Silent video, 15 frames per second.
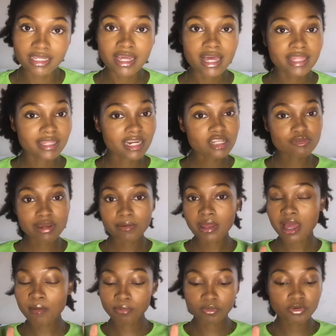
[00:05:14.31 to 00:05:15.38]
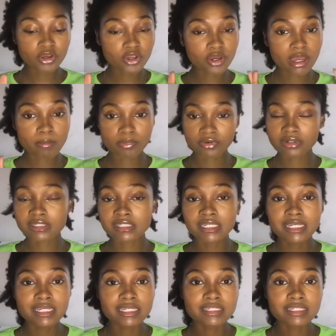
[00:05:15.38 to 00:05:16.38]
That is why knowing your hair porosity